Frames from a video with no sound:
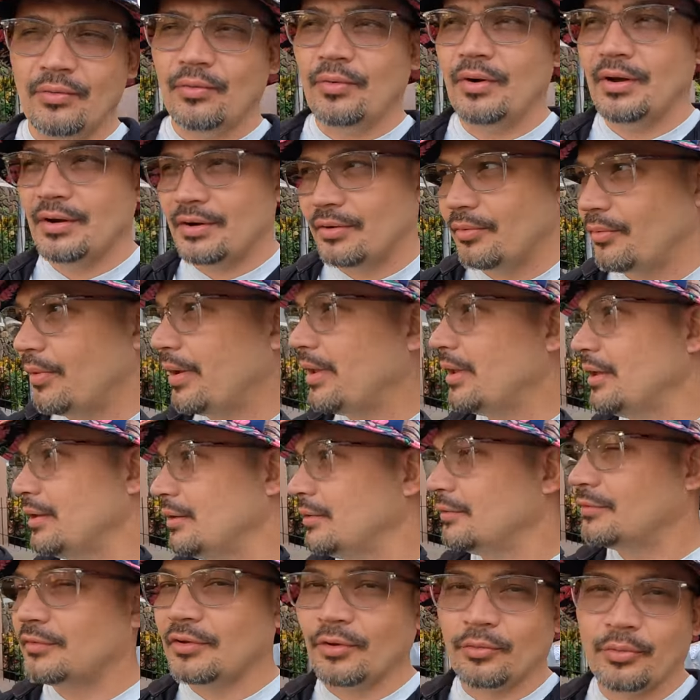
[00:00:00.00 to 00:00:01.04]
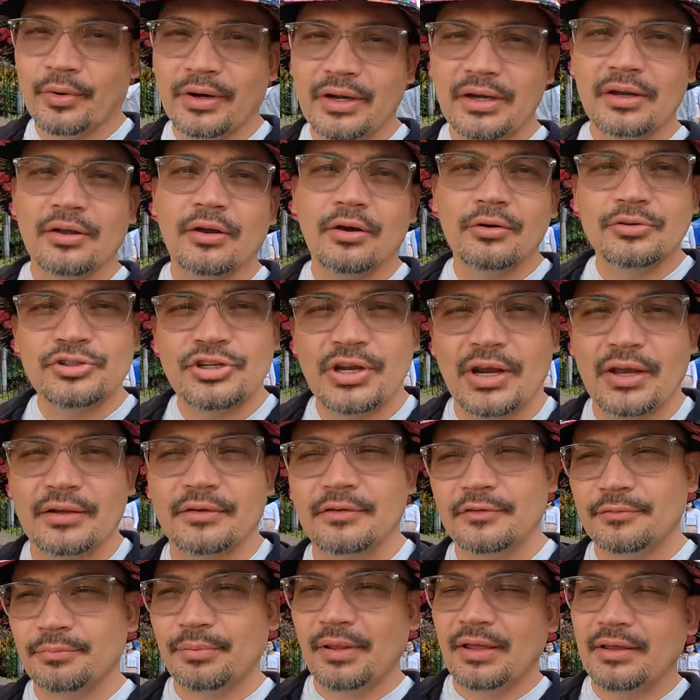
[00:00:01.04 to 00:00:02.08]
want to wait. So we're gonna go check out
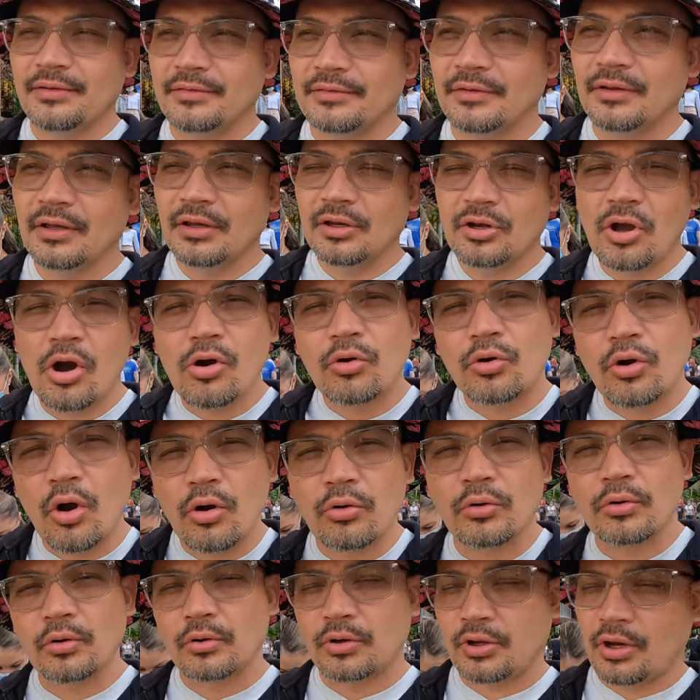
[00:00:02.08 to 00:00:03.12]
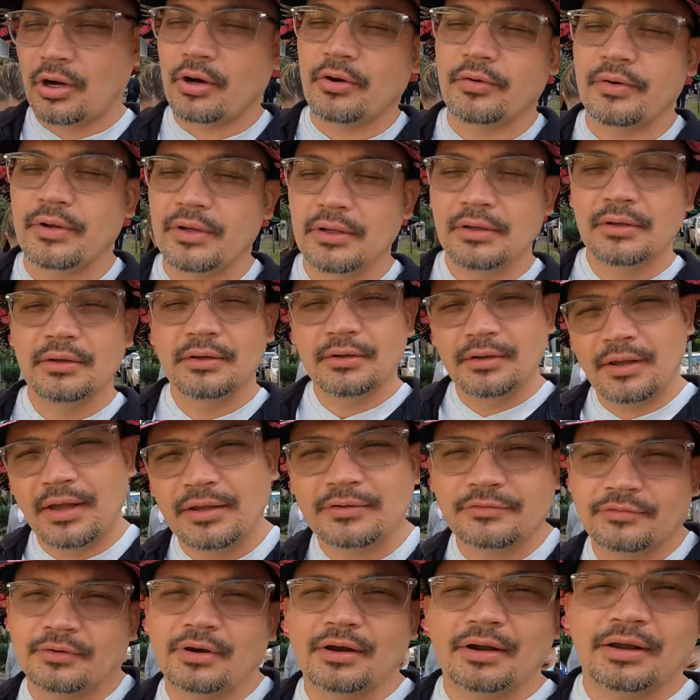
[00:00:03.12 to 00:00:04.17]
this place called Coco Curry. Yeah,
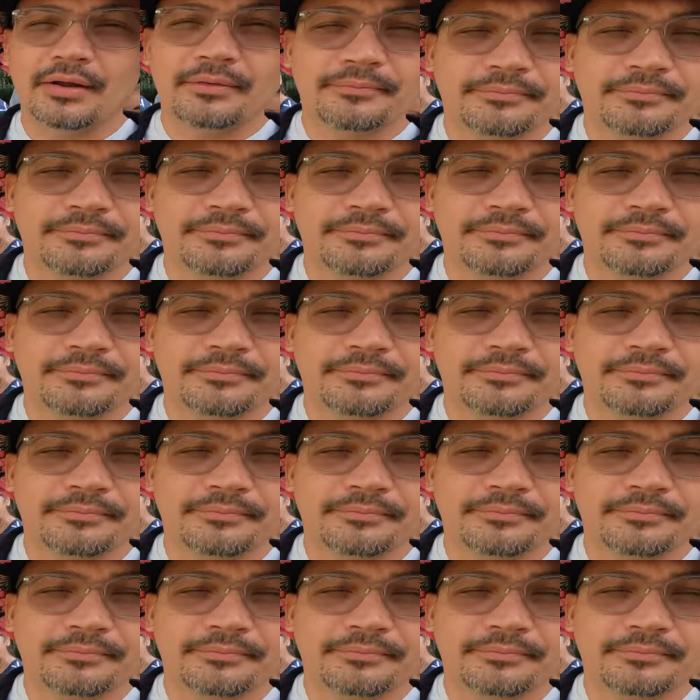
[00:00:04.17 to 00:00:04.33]
That's right.